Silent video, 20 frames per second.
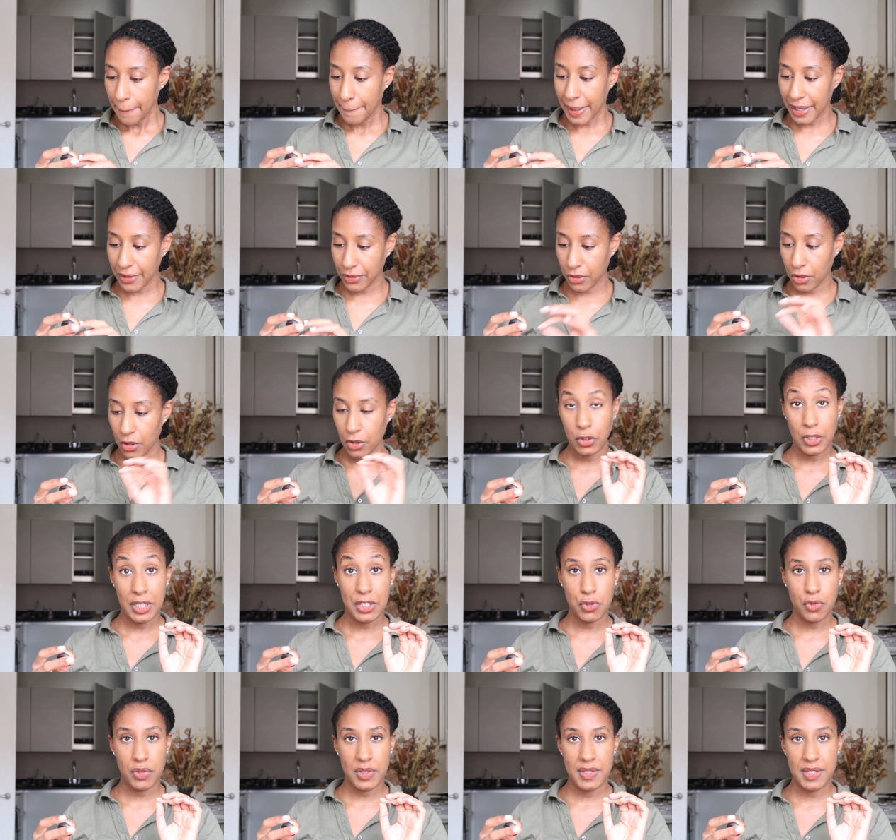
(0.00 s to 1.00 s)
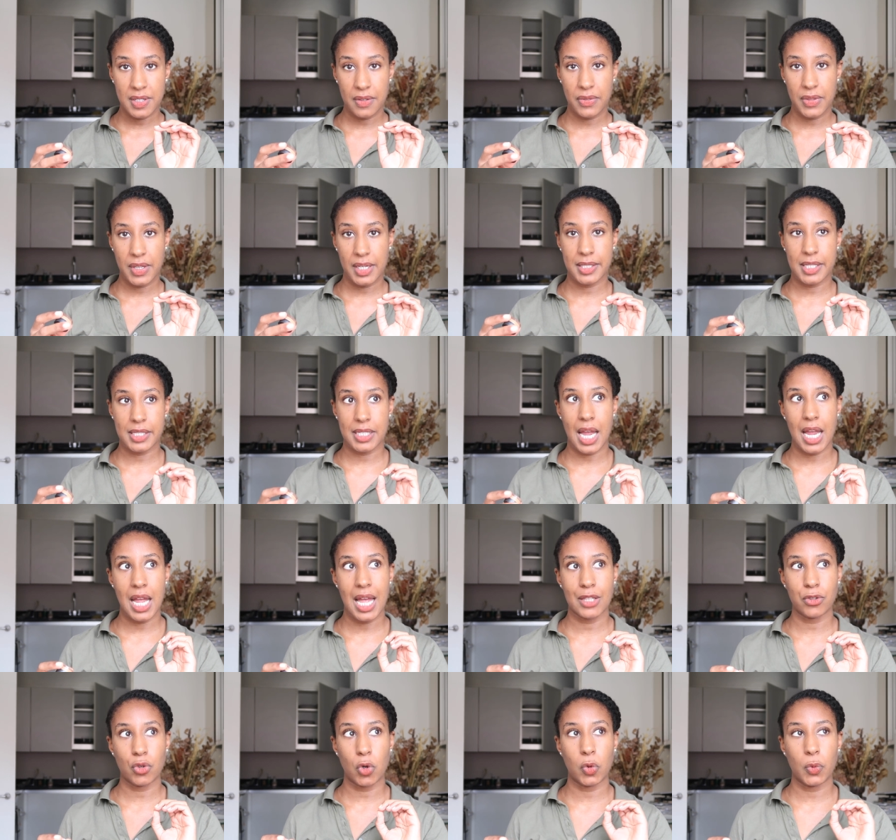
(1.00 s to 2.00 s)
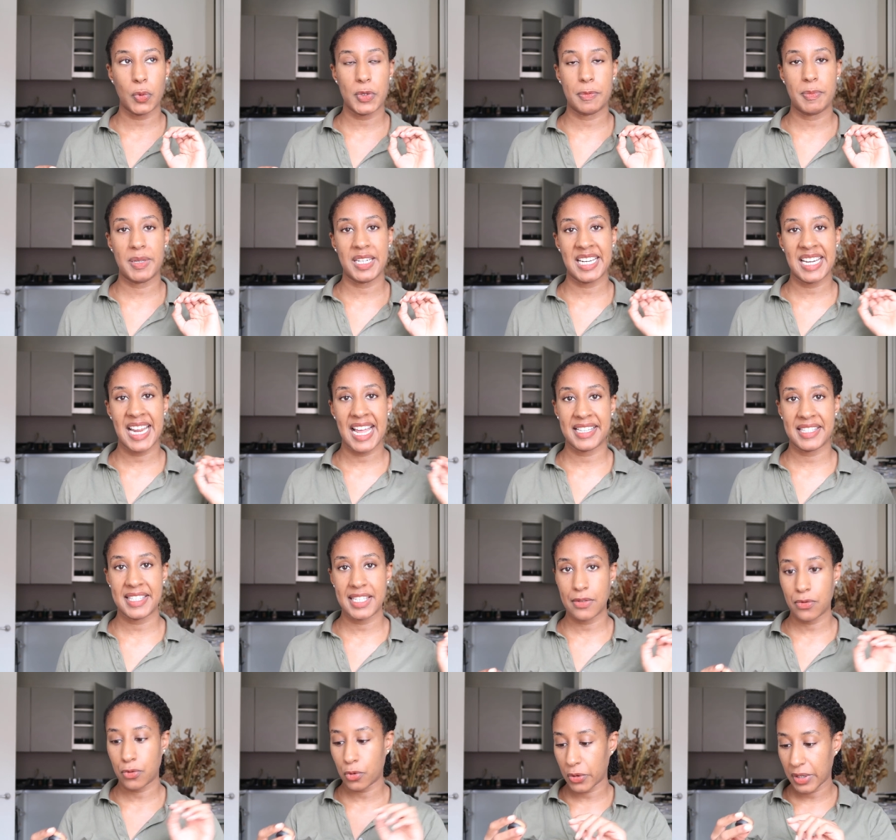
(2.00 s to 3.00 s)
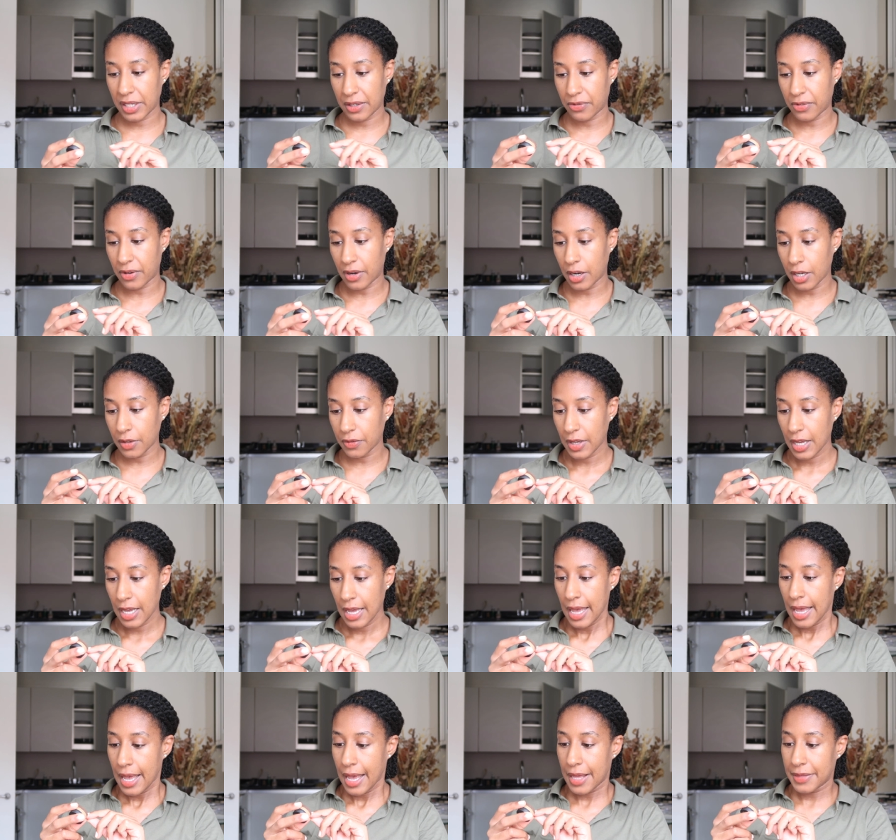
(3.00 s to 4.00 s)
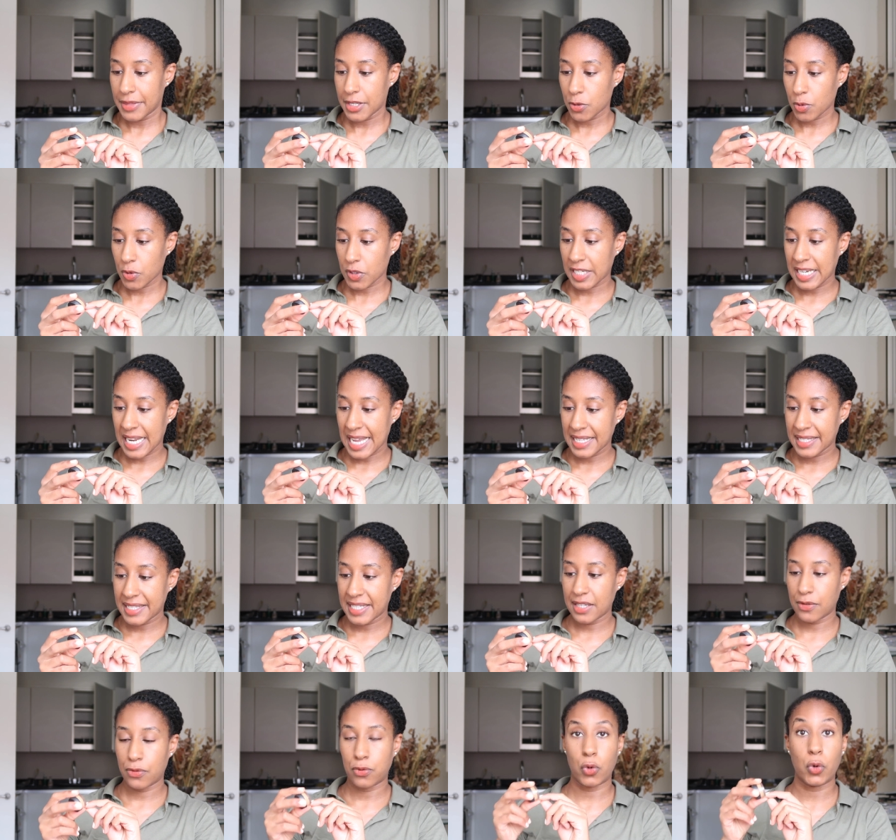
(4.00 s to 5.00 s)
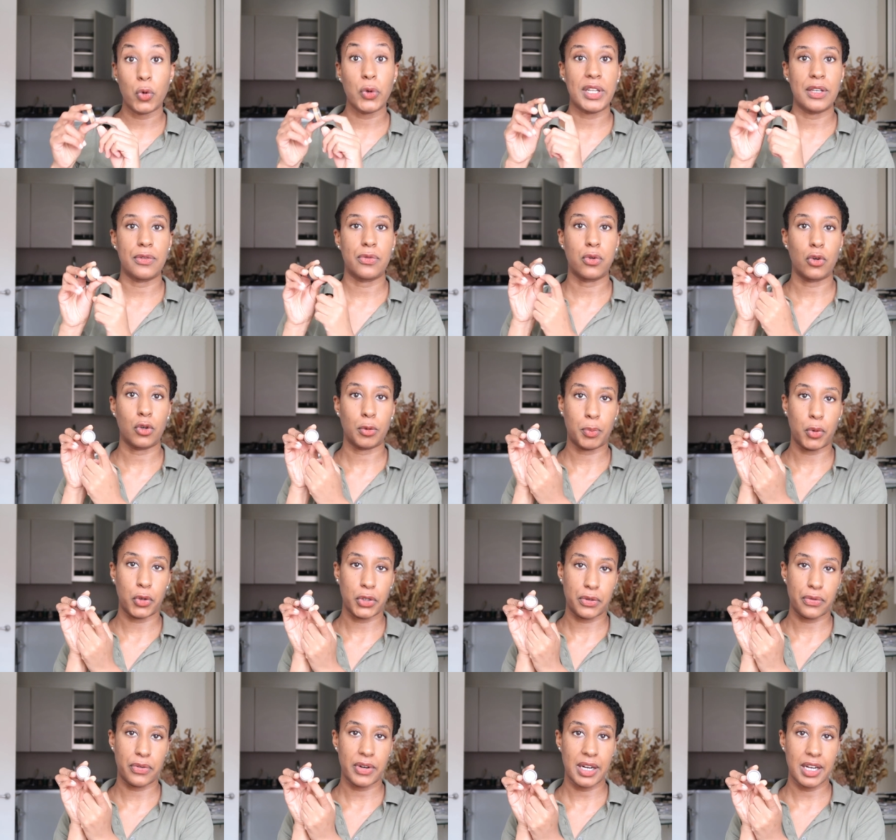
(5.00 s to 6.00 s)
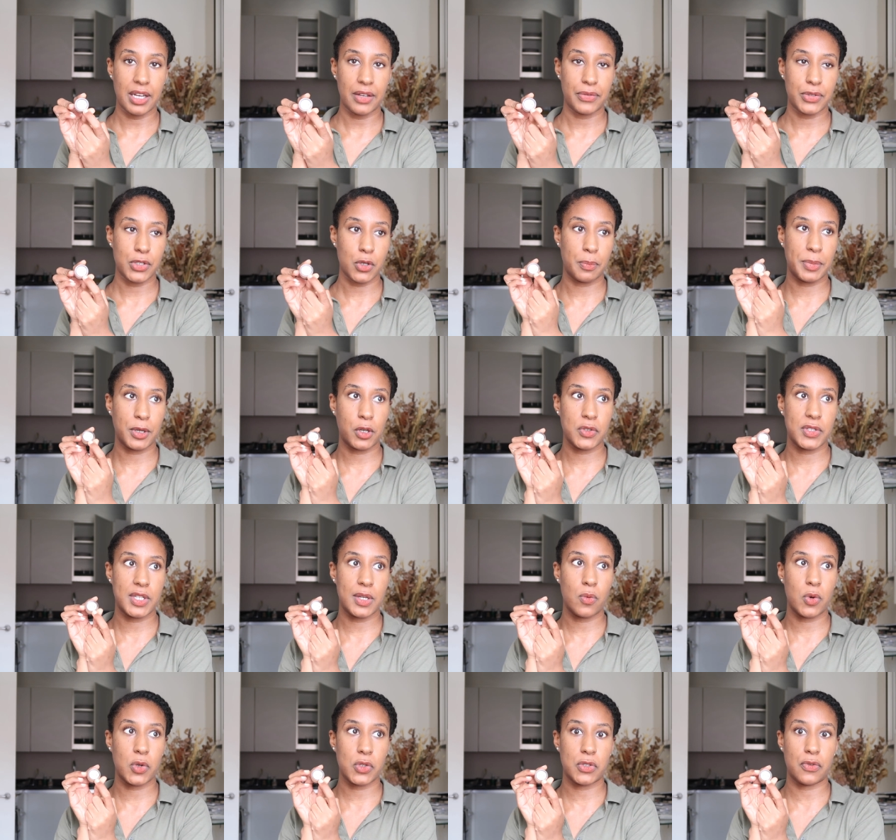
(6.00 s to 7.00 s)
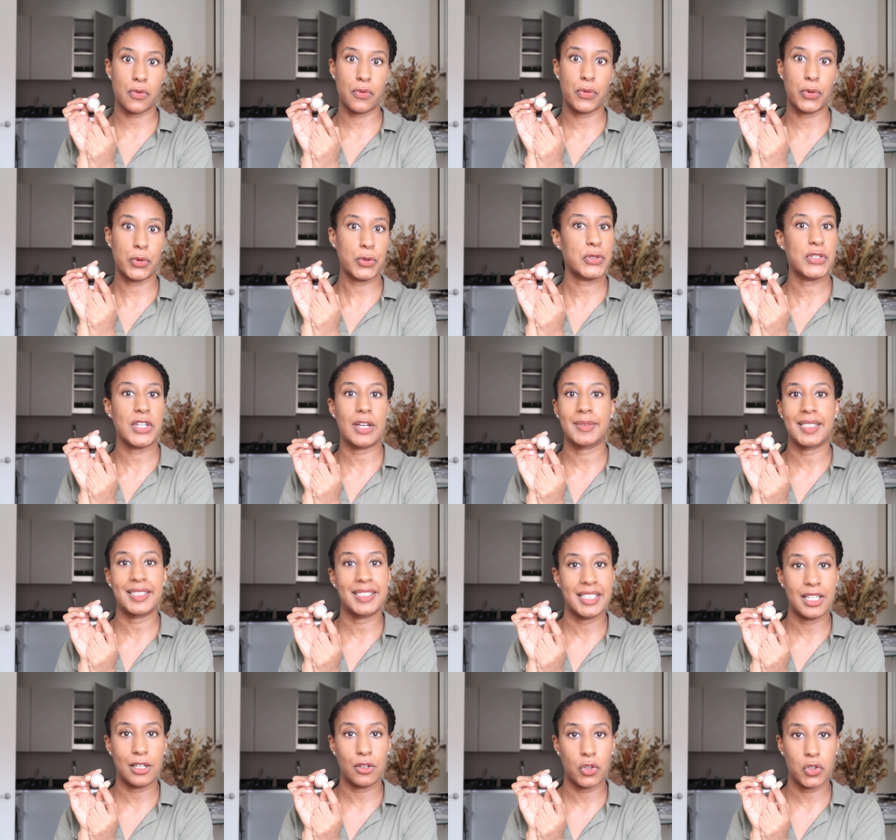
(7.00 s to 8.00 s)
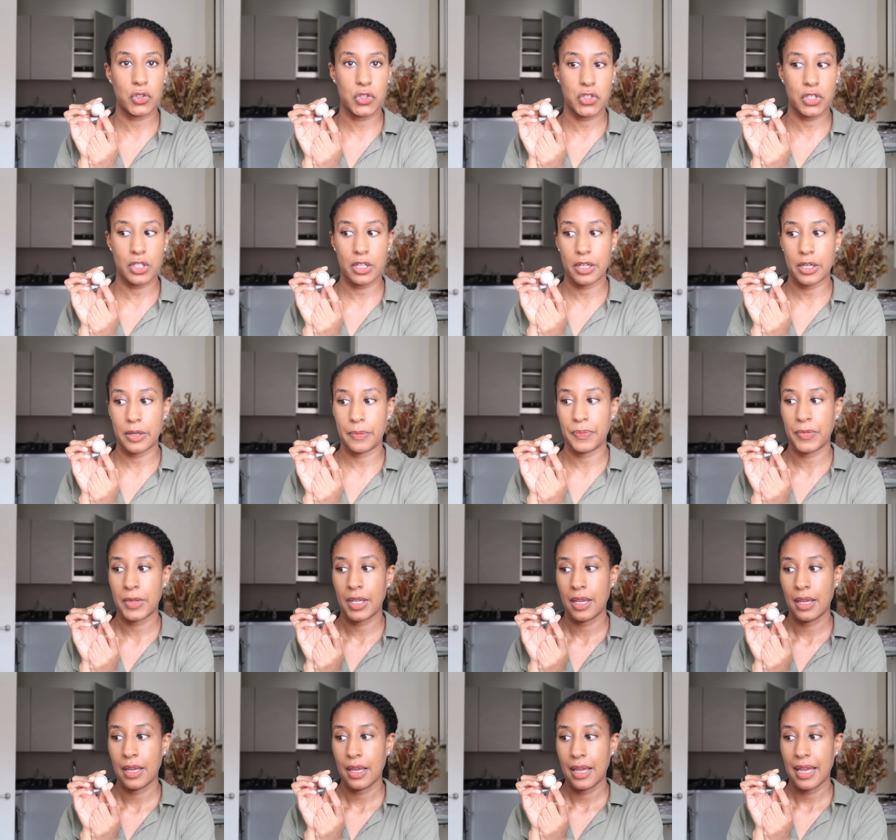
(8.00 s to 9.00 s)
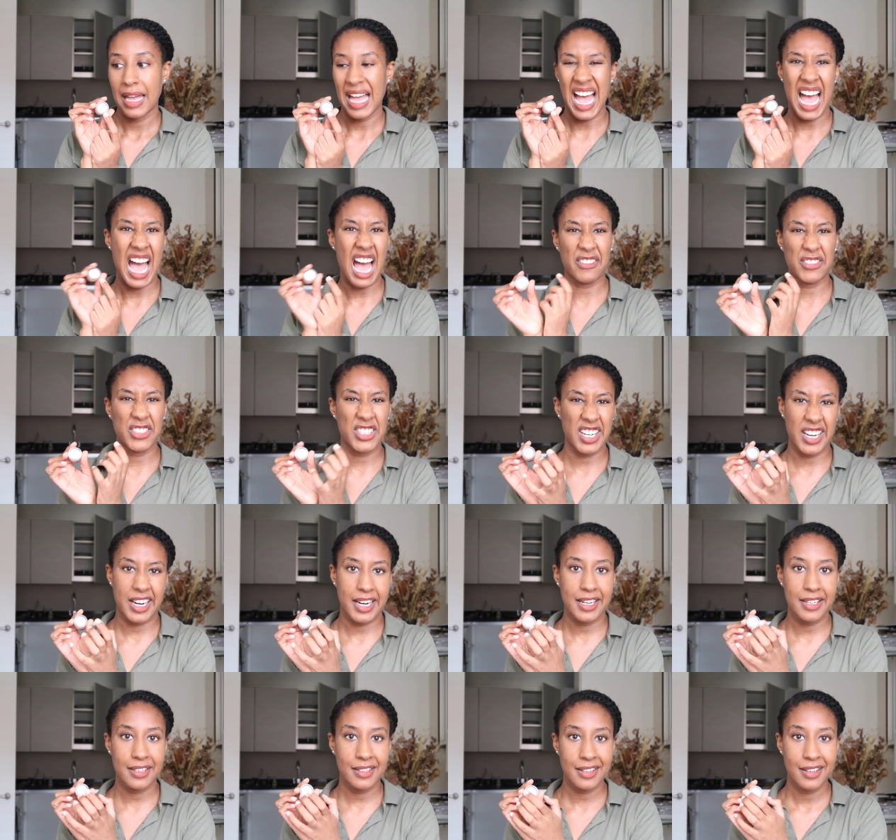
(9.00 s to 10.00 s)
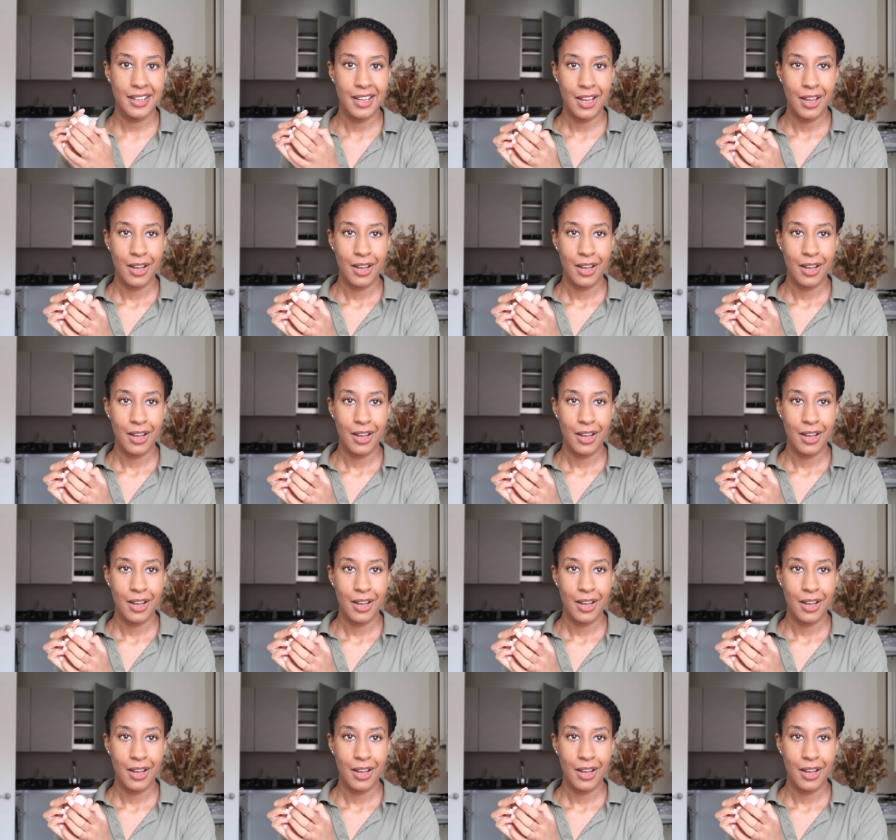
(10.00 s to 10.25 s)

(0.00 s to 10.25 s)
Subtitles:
But the interesting thing is that I had always been an NC45, and this was an NC44.5. So because it was the first time that they launched a half shade,